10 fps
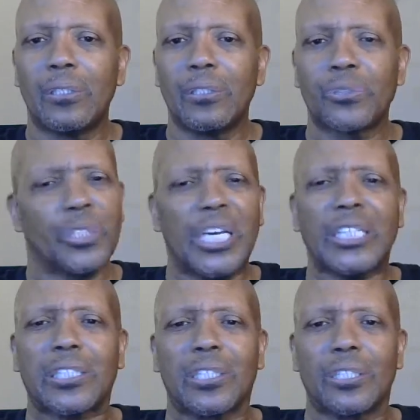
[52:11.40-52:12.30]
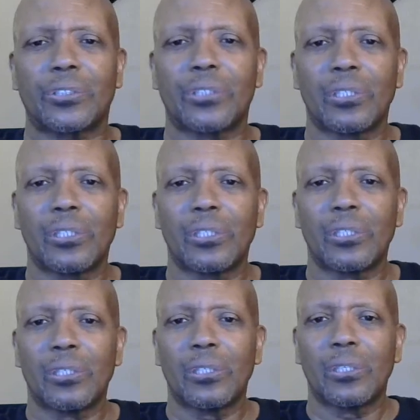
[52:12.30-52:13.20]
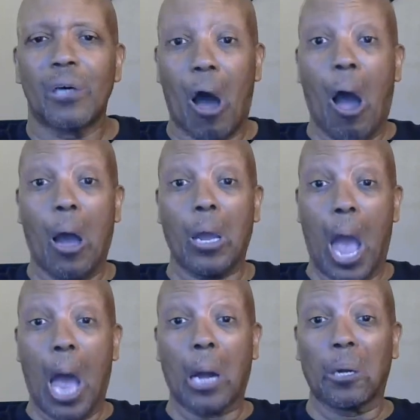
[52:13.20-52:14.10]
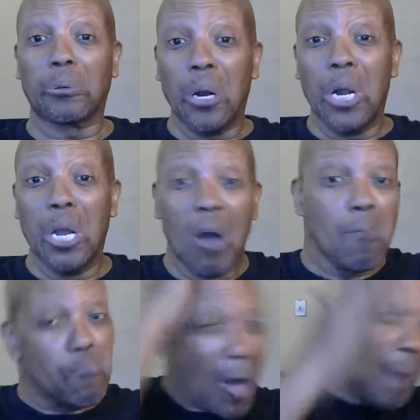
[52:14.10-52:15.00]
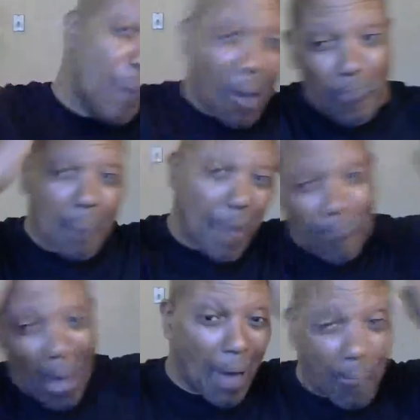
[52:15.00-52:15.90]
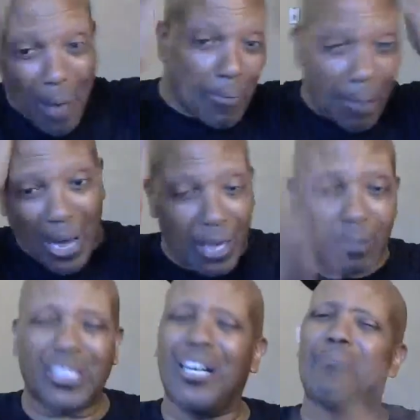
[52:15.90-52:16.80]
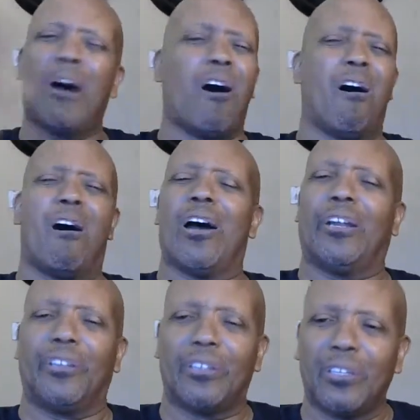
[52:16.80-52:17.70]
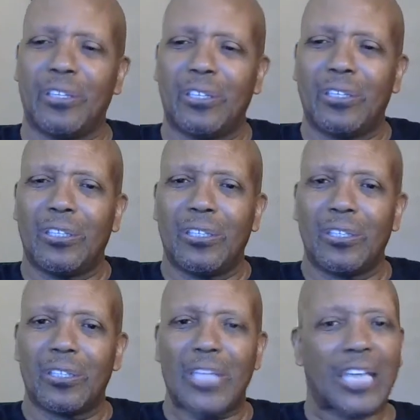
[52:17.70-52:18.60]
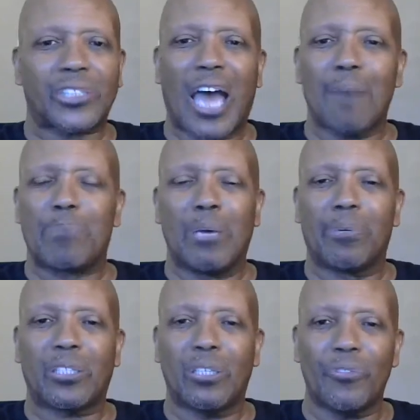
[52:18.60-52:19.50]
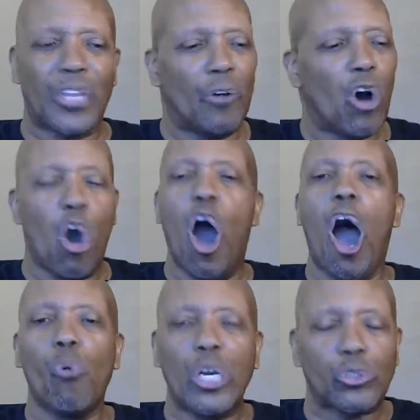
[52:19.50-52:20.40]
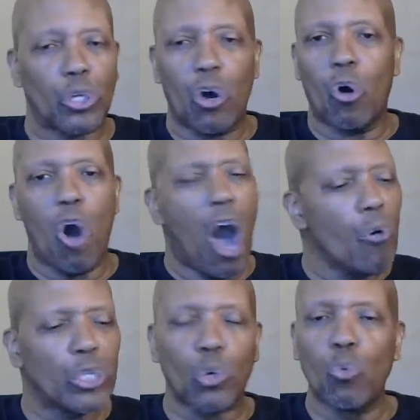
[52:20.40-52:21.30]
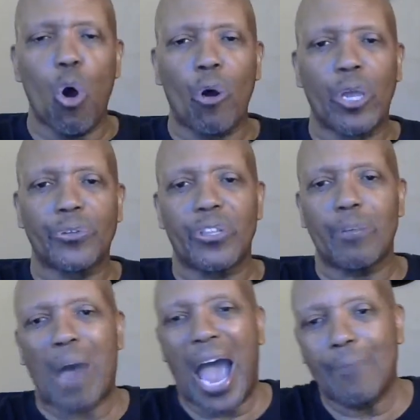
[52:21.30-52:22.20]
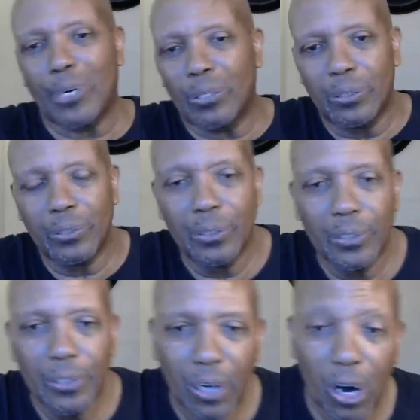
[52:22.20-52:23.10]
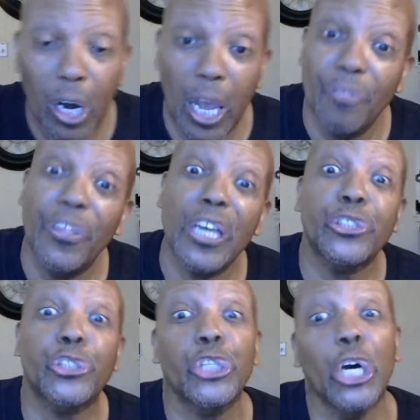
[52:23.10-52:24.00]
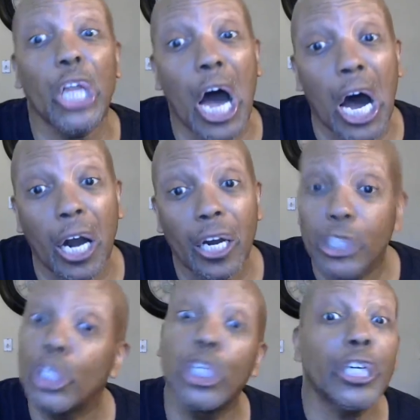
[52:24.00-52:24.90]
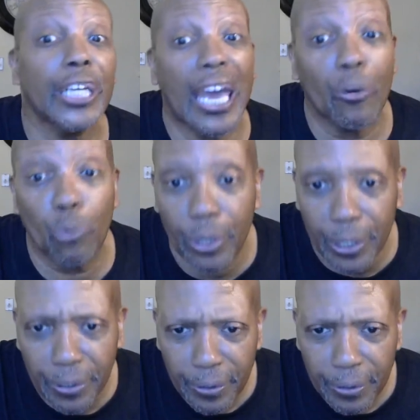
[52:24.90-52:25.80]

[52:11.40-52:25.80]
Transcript: It's ridiculous. I had a dream. Bah, bah, bah, Come on. That's not biblical. There were always, always were warriors in the Bible. And there still are. You're looking at one.